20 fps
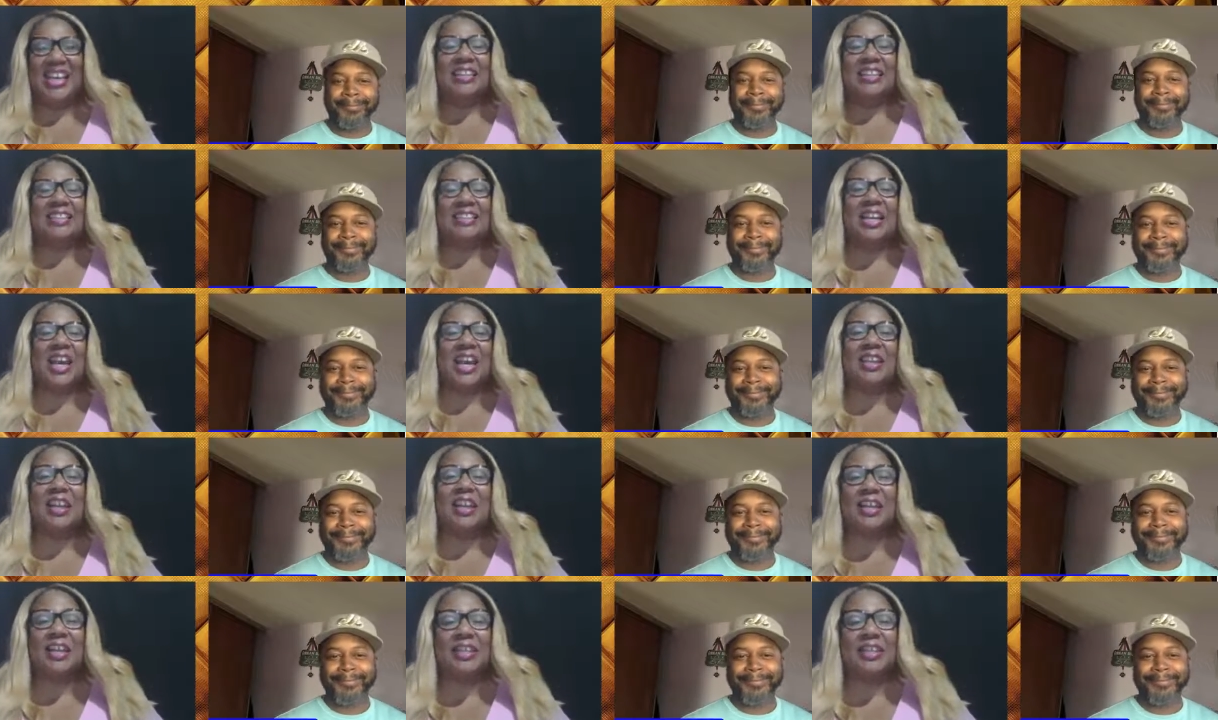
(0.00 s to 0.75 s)
Speaker 1: So, and,
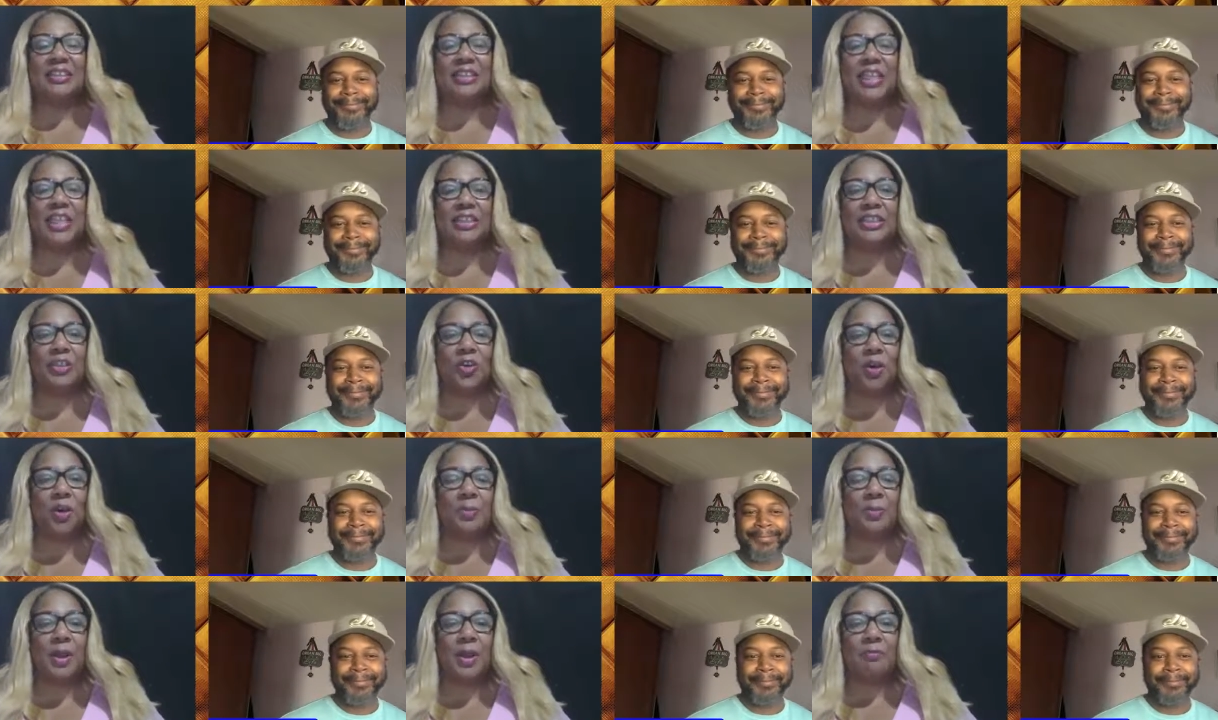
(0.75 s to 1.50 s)
and you said you
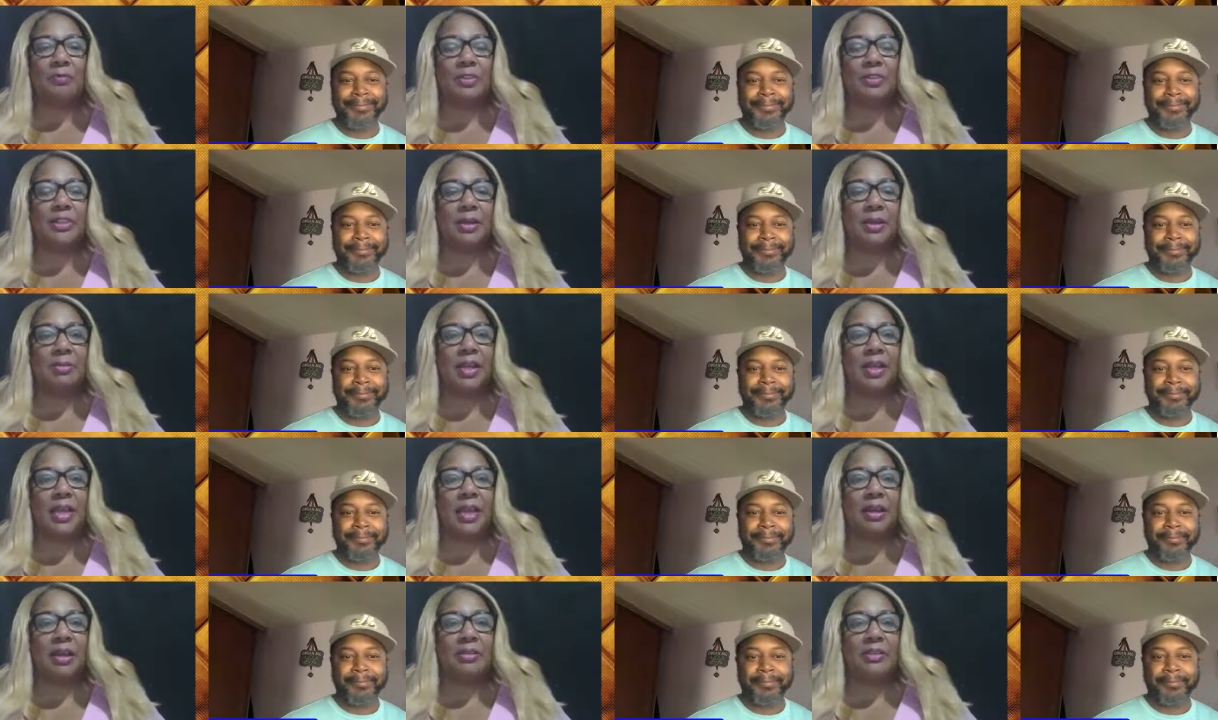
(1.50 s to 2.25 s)
opened up for somebody
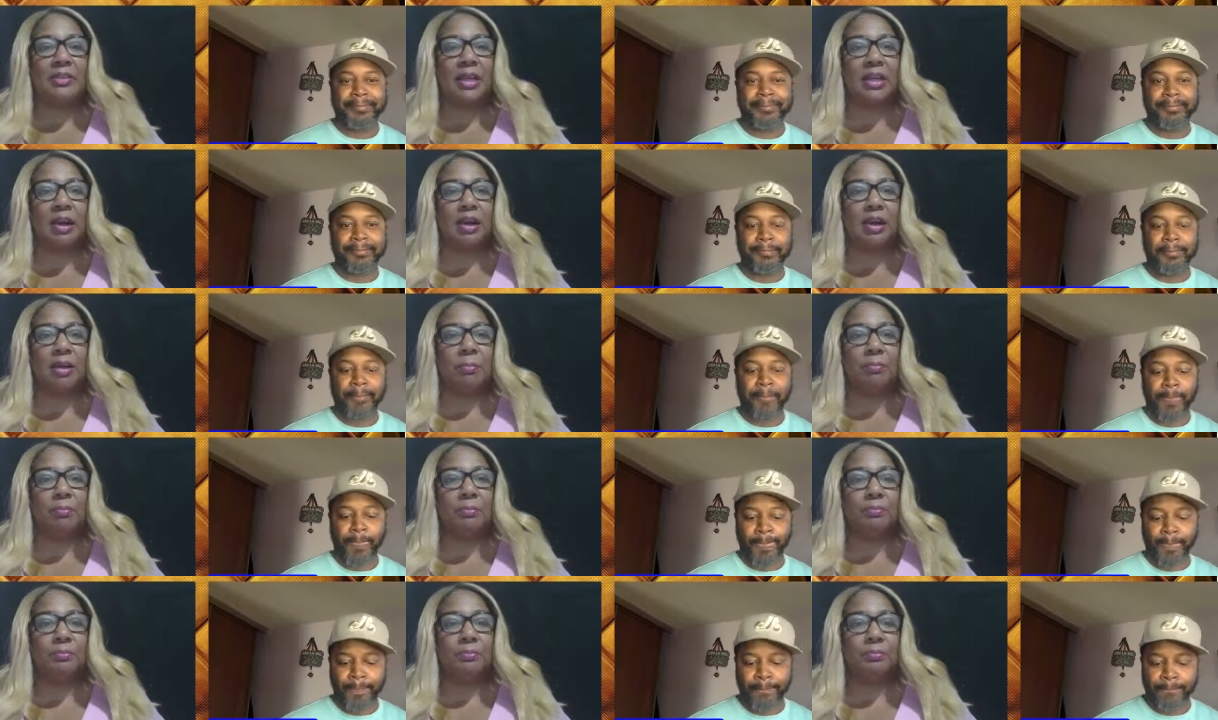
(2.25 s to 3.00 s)
else. Um,